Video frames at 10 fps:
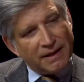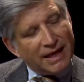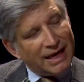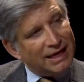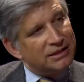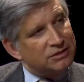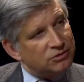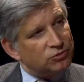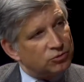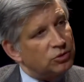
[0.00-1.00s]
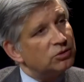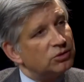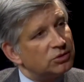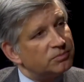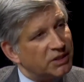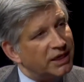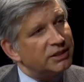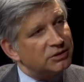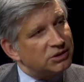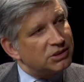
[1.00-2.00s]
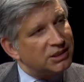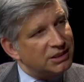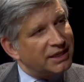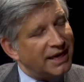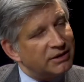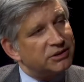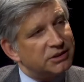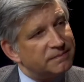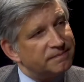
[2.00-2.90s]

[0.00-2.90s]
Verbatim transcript: and rural players in the county.